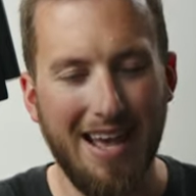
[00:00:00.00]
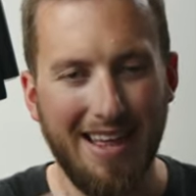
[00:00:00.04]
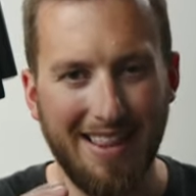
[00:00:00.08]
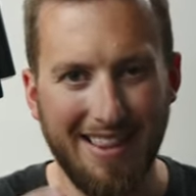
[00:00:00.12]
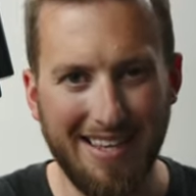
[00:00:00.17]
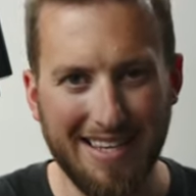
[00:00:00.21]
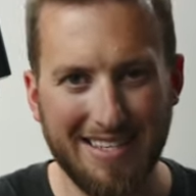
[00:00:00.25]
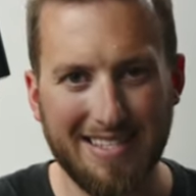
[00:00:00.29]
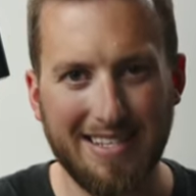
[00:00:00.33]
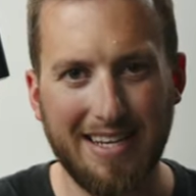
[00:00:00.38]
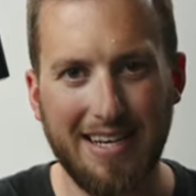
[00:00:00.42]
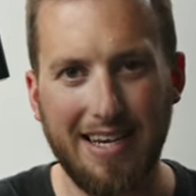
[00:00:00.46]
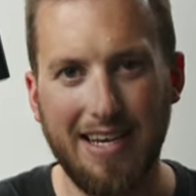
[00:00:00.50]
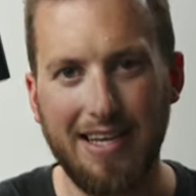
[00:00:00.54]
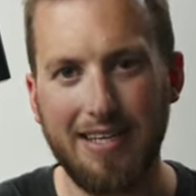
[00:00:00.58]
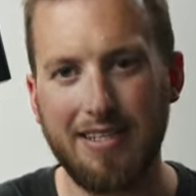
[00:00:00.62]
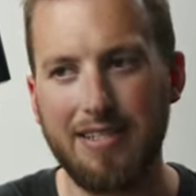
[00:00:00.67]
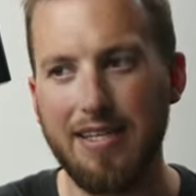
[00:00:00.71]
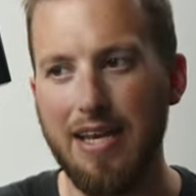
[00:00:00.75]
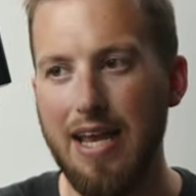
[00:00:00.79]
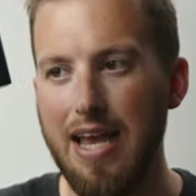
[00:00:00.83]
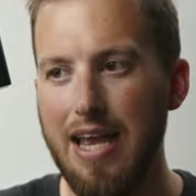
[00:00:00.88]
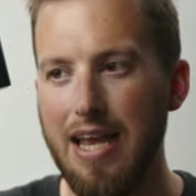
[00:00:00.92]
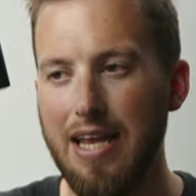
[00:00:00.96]
This kit
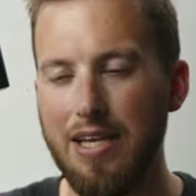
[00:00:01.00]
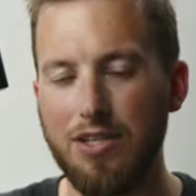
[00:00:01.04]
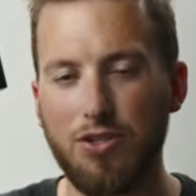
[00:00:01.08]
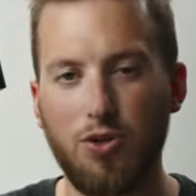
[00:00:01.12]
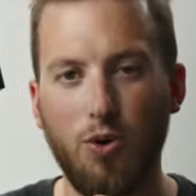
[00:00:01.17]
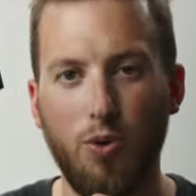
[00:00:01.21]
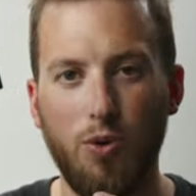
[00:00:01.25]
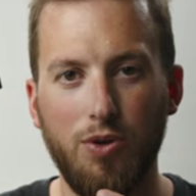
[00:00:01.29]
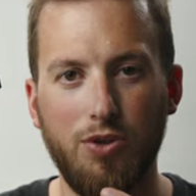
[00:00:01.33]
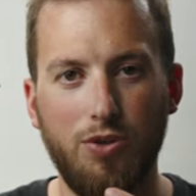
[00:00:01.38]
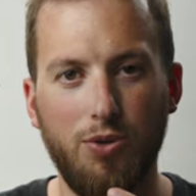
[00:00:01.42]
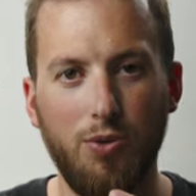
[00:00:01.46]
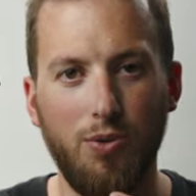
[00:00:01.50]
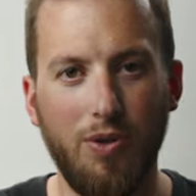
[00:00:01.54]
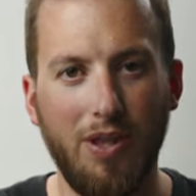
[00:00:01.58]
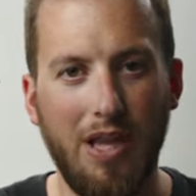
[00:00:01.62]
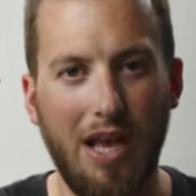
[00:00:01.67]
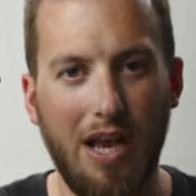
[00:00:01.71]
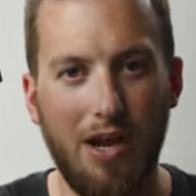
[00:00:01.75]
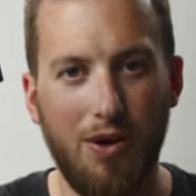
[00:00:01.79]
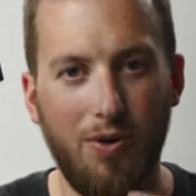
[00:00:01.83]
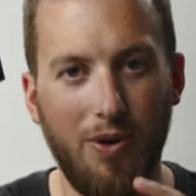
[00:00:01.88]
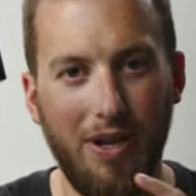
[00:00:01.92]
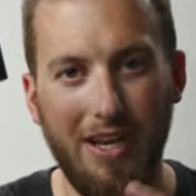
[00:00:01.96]
is going to
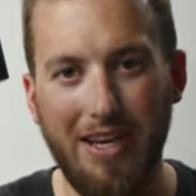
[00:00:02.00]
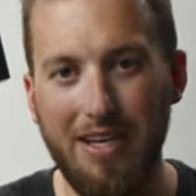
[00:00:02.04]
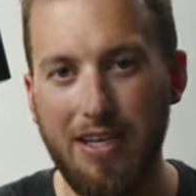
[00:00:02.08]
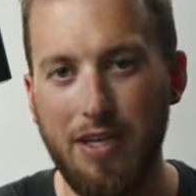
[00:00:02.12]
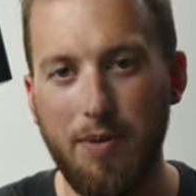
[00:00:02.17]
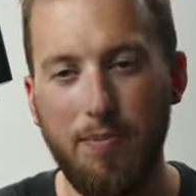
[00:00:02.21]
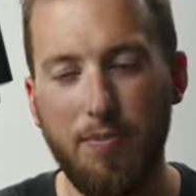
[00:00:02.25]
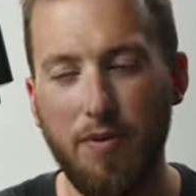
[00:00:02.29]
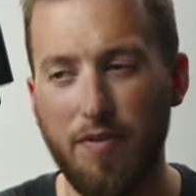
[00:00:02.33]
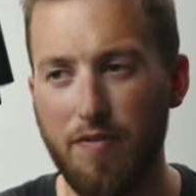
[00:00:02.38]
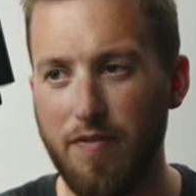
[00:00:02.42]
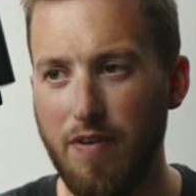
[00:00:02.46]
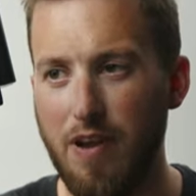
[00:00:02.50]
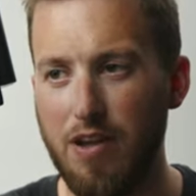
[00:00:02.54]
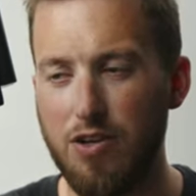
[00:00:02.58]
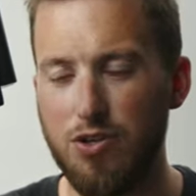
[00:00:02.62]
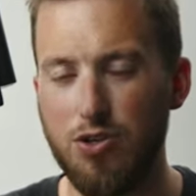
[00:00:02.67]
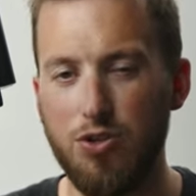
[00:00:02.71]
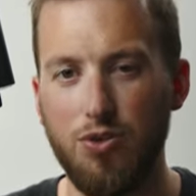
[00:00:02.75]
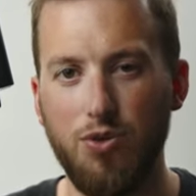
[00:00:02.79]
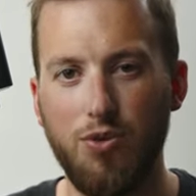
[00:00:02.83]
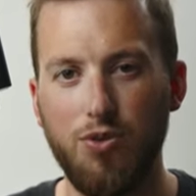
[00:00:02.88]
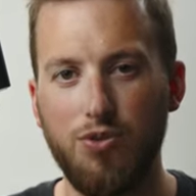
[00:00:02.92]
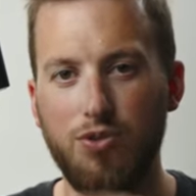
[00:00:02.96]
allow indie
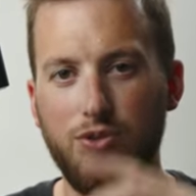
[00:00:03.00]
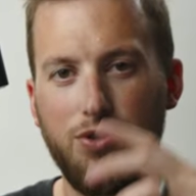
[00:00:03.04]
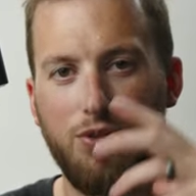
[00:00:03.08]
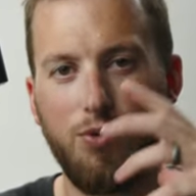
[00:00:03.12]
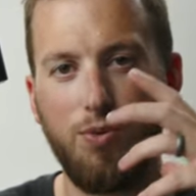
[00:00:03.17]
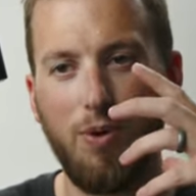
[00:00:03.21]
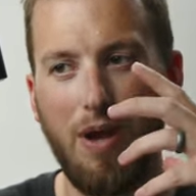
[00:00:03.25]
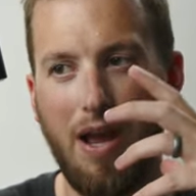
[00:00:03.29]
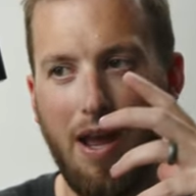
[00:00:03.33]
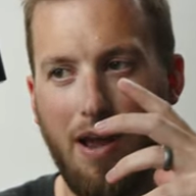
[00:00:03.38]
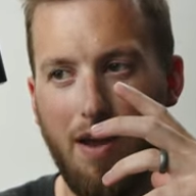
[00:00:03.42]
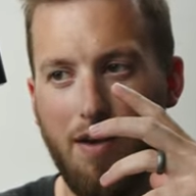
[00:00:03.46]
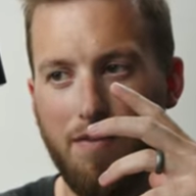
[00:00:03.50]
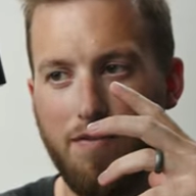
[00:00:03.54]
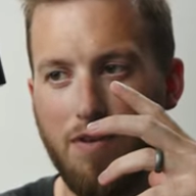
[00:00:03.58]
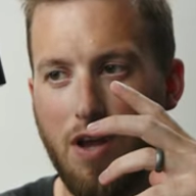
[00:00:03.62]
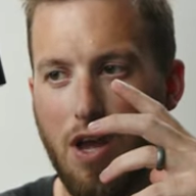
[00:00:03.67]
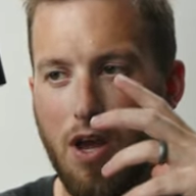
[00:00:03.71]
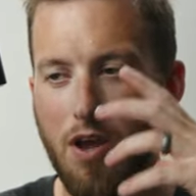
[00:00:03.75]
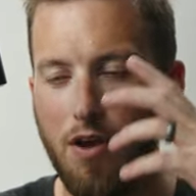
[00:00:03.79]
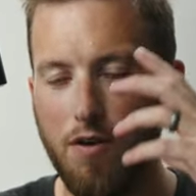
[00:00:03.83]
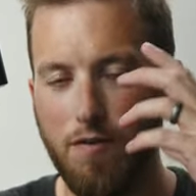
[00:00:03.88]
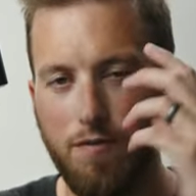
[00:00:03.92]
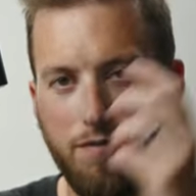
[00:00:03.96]
professionals to have
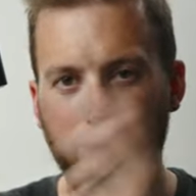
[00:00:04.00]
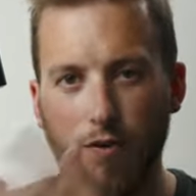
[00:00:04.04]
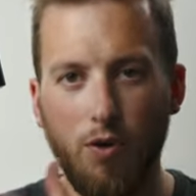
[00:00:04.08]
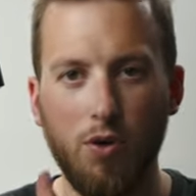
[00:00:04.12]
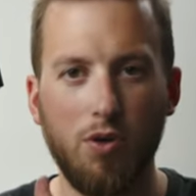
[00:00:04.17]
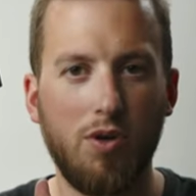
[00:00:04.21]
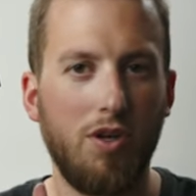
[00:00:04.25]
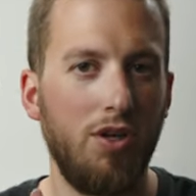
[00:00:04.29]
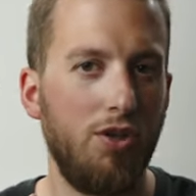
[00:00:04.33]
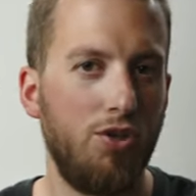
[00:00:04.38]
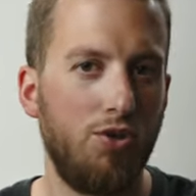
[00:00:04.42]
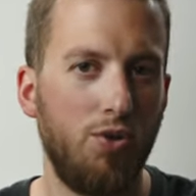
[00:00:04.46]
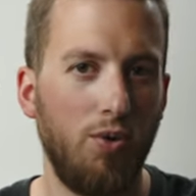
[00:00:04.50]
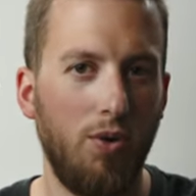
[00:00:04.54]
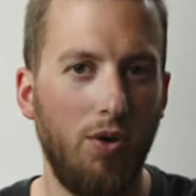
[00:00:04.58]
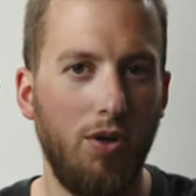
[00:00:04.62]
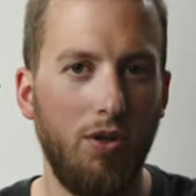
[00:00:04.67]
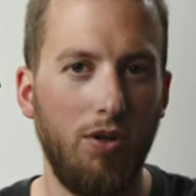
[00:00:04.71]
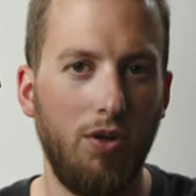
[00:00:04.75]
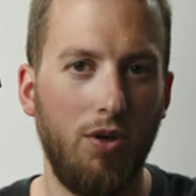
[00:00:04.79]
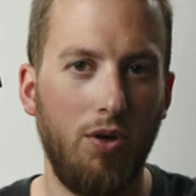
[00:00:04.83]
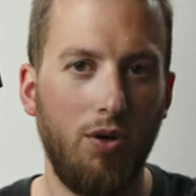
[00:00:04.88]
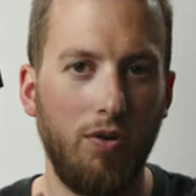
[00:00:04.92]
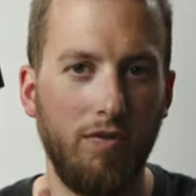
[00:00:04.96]
full
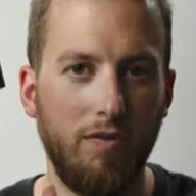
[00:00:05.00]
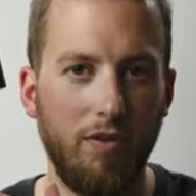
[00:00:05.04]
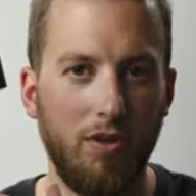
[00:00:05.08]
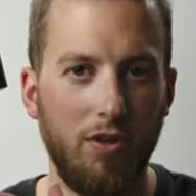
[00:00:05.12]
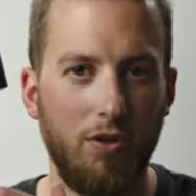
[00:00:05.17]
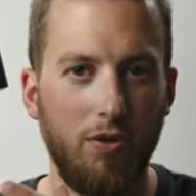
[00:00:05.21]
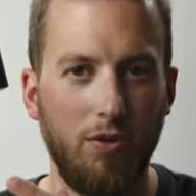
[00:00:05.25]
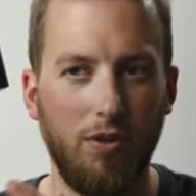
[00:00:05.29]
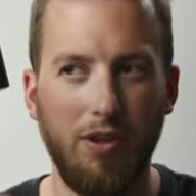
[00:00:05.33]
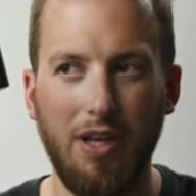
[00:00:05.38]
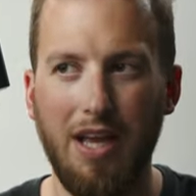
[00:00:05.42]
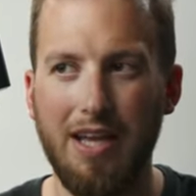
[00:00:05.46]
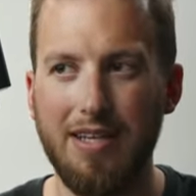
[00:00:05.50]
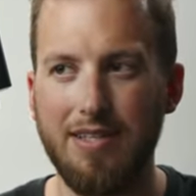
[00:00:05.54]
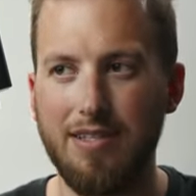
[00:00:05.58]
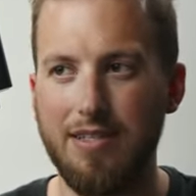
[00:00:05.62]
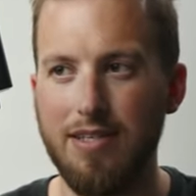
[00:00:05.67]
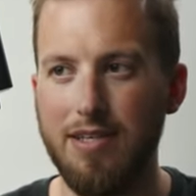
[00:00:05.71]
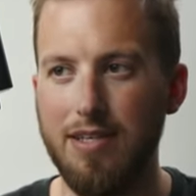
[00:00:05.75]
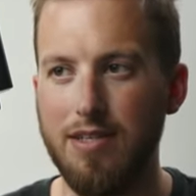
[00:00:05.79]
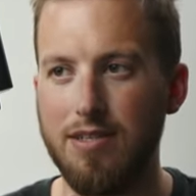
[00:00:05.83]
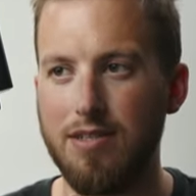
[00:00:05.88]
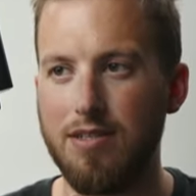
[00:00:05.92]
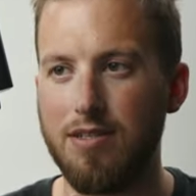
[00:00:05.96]
control over their
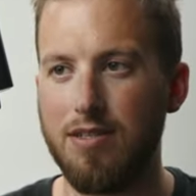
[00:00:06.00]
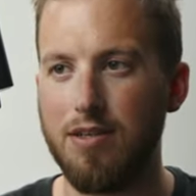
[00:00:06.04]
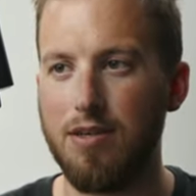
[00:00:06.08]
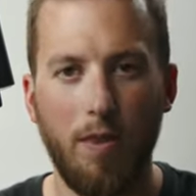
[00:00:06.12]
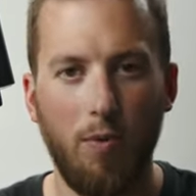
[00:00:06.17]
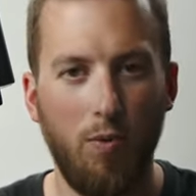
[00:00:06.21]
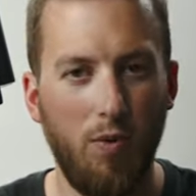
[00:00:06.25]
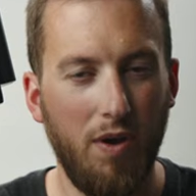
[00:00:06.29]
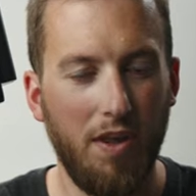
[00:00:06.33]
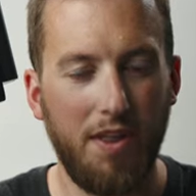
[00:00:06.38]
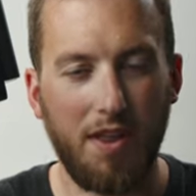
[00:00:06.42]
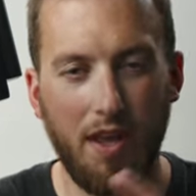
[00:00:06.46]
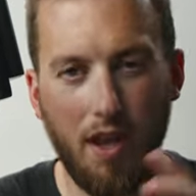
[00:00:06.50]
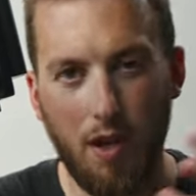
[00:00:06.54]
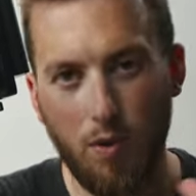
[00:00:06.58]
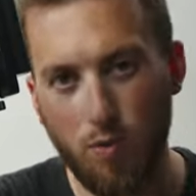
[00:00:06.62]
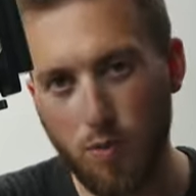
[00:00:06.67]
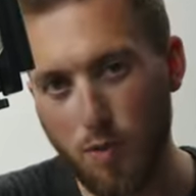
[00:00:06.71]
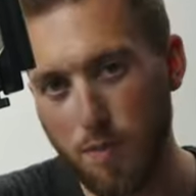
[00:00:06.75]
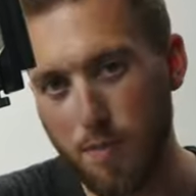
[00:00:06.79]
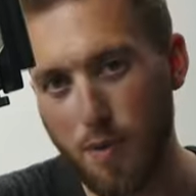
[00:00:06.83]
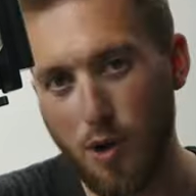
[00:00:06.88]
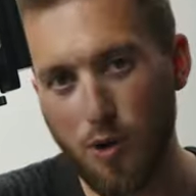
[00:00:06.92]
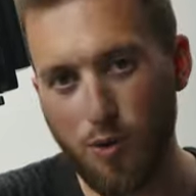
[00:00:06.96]
lenses with a
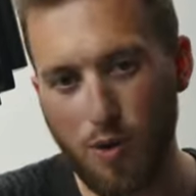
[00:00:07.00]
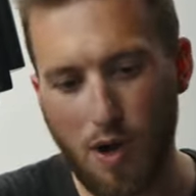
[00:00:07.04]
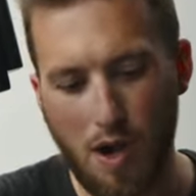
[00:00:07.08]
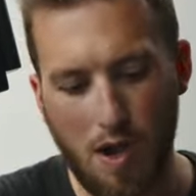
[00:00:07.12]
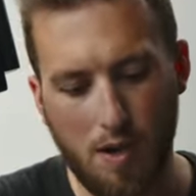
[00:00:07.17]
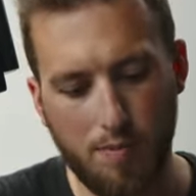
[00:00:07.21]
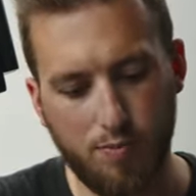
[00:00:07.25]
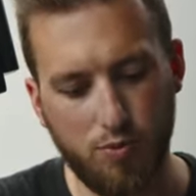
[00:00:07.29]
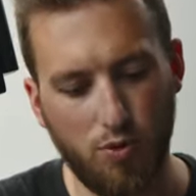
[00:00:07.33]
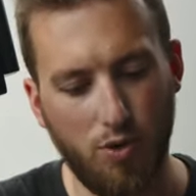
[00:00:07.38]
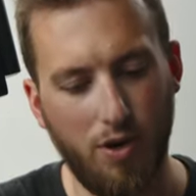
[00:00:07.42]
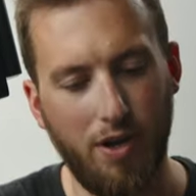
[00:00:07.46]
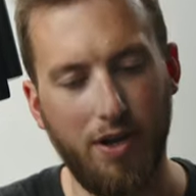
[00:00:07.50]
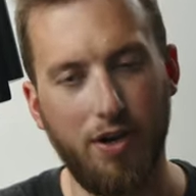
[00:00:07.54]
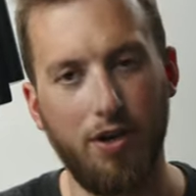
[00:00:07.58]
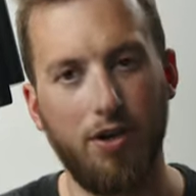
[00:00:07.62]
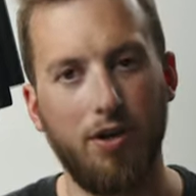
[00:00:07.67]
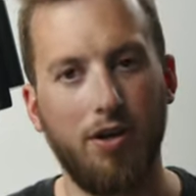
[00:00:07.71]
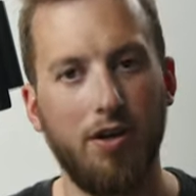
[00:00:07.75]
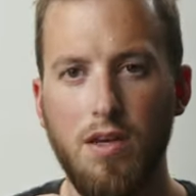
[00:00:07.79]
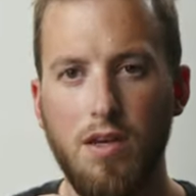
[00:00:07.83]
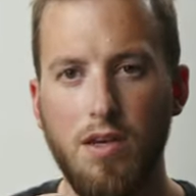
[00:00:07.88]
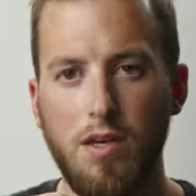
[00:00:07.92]
remote operator.